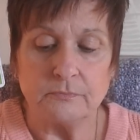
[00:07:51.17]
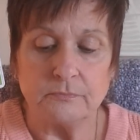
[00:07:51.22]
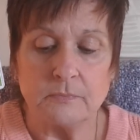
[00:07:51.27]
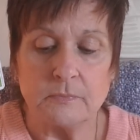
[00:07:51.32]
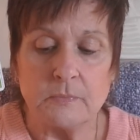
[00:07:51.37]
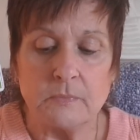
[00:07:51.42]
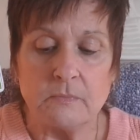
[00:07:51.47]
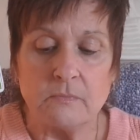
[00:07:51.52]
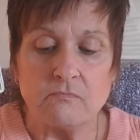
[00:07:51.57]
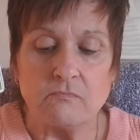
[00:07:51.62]

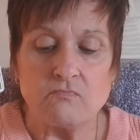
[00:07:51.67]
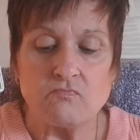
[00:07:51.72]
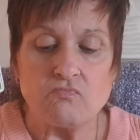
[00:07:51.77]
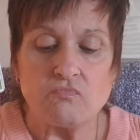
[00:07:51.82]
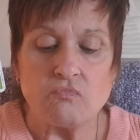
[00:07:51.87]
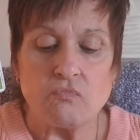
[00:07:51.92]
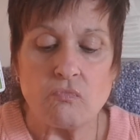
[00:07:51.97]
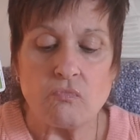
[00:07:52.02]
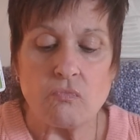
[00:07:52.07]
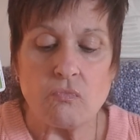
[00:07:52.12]

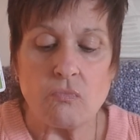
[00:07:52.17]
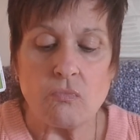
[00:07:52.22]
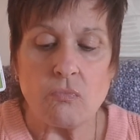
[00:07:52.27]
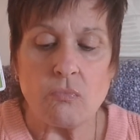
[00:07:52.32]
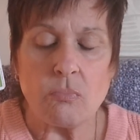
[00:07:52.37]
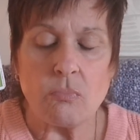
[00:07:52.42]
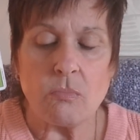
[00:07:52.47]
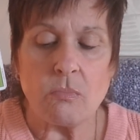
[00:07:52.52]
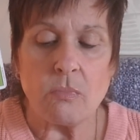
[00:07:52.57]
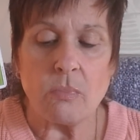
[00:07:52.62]

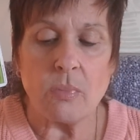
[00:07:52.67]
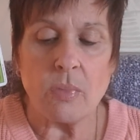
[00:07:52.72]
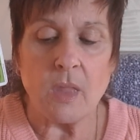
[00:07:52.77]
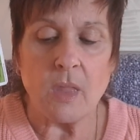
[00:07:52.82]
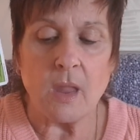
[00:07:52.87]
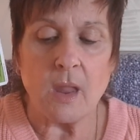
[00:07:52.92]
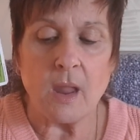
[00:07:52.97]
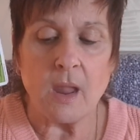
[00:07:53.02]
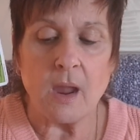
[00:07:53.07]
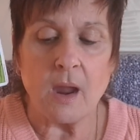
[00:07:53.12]

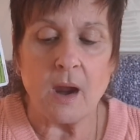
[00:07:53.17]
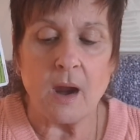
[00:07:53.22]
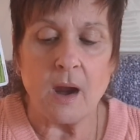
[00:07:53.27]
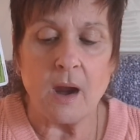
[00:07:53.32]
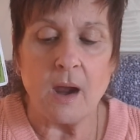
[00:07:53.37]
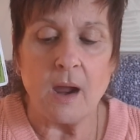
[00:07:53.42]
[no speech]